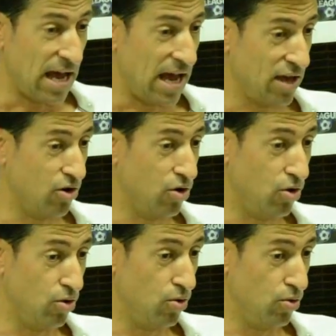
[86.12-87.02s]
I
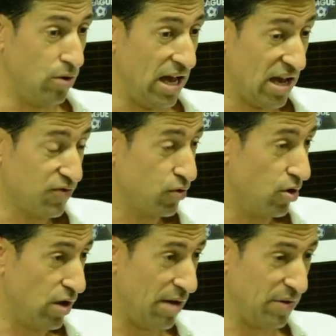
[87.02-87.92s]
go, I have to
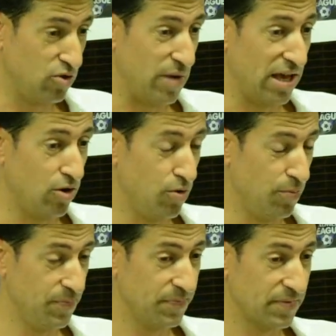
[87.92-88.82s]
go happy to my
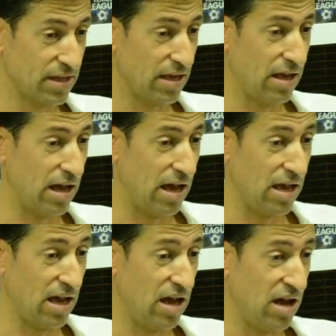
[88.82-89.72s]
home.
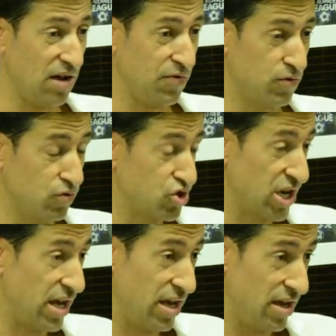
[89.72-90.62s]
I have to
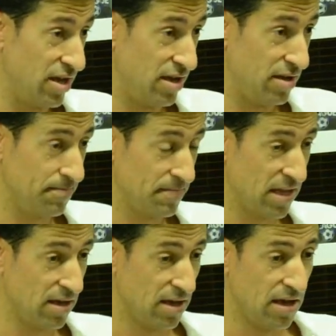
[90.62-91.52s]
say
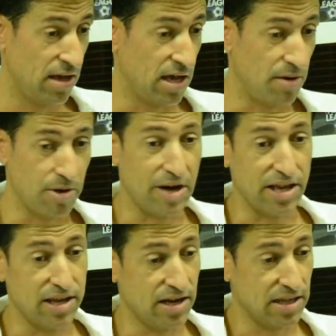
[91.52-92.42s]

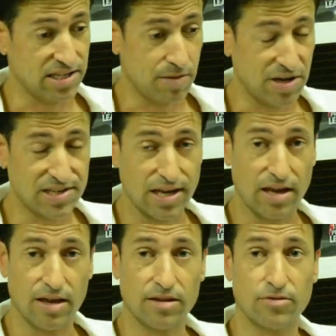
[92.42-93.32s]
everybody here the same I
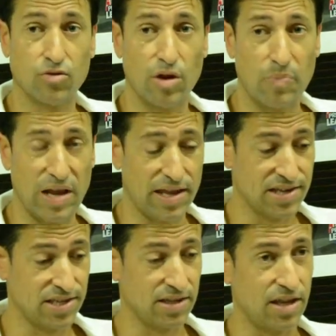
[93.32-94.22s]
said to the
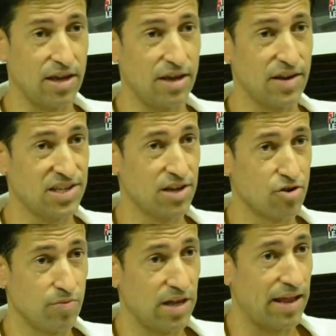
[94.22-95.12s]
players in the dressing
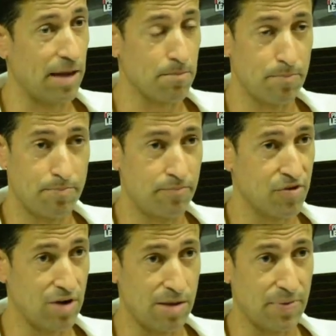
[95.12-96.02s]
room, that I'm
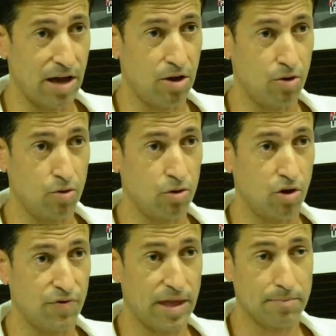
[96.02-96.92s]
really proud
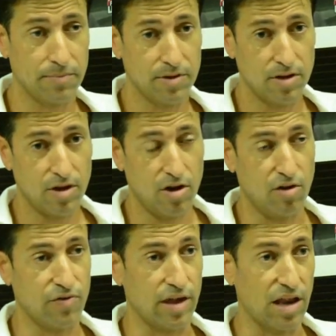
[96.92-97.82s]
of them,
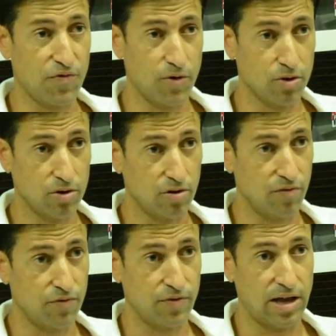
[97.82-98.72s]
of their effort,
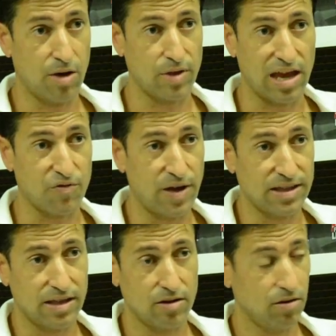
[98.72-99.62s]
of how they are
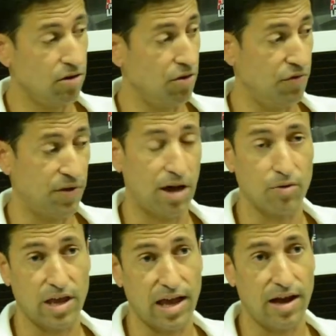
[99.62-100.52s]
fighting, of
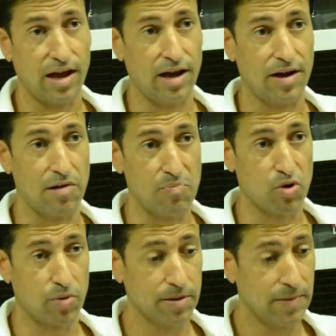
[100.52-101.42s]
how they are
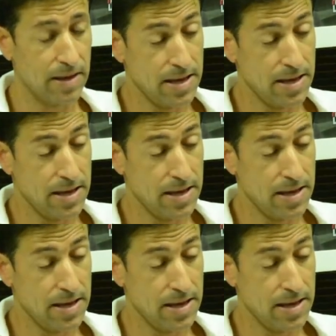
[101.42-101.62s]
improving.